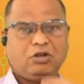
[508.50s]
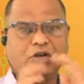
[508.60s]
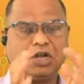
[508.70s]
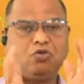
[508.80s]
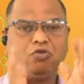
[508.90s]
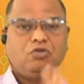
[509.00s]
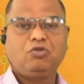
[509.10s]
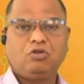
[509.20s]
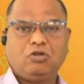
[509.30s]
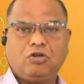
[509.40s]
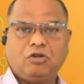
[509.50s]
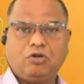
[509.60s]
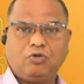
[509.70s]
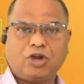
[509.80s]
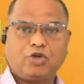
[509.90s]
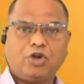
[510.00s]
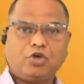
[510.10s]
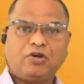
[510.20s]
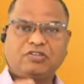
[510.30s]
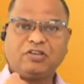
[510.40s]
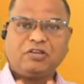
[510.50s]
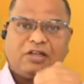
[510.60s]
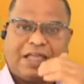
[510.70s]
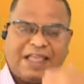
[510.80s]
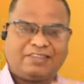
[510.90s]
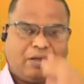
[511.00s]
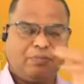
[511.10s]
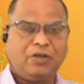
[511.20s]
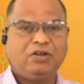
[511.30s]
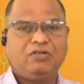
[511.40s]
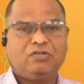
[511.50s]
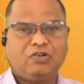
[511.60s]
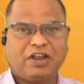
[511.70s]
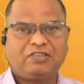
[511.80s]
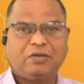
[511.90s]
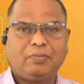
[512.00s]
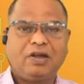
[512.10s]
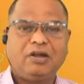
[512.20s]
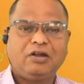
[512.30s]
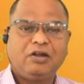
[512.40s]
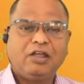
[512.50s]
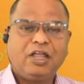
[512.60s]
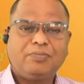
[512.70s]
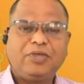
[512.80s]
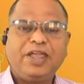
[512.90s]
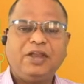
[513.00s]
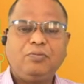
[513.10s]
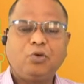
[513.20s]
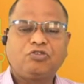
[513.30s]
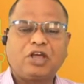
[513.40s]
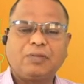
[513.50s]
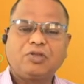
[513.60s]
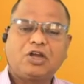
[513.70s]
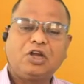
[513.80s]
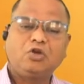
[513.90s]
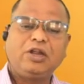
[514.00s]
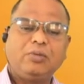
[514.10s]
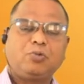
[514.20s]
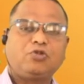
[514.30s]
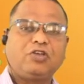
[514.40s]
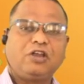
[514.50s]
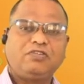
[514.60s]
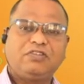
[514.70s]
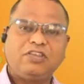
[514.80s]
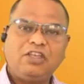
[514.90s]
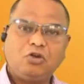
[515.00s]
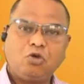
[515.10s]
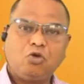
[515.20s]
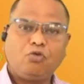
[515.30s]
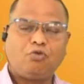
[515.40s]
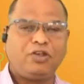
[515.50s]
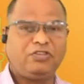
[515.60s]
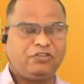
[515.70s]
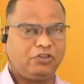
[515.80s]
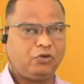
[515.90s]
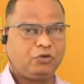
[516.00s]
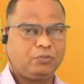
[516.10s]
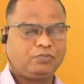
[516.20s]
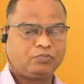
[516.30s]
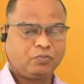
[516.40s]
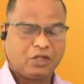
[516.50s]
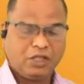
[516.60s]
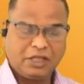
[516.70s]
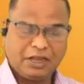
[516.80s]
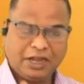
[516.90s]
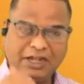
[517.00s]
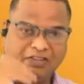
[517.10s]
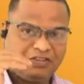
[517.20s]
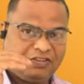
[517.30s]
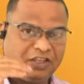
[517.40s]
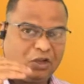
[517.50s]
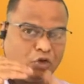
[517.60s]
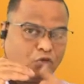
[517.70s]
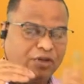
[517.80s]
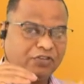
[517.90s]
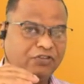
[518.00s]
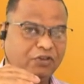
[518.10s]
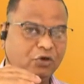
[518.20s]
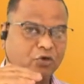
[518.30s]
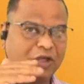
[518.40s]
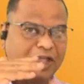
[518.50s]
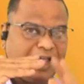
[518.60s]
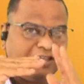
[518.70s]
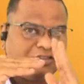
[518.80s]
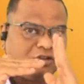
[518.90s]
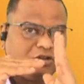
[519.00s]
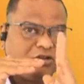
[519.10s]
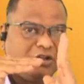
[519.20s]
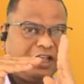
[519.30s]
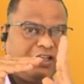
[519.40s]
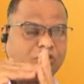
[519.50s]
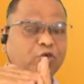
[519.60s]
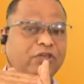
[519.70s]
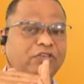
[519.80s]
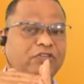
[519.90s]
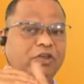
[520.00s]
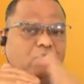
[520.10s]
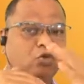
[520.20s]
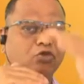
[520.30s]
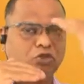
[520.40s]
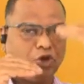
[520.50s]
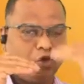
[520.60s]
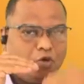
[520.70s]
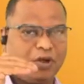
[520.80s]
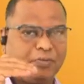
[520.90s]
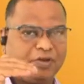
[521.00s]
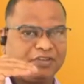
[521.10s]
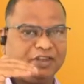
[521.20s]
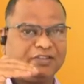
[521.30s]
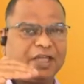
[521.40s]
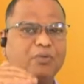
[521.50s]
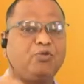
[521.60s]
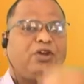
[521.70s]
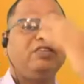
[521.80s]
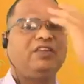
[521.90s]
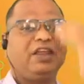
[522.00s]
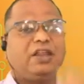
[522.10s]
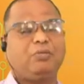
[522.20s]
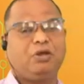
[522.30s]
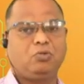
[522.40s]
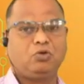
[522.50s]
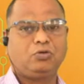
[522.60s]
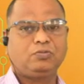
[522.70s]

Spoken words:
Now we are going towards an example. For example, if the control inputs are 0 1 0, it is 0 1 0, as S2 is 0, the lower mux, that is M1, is in enable mode.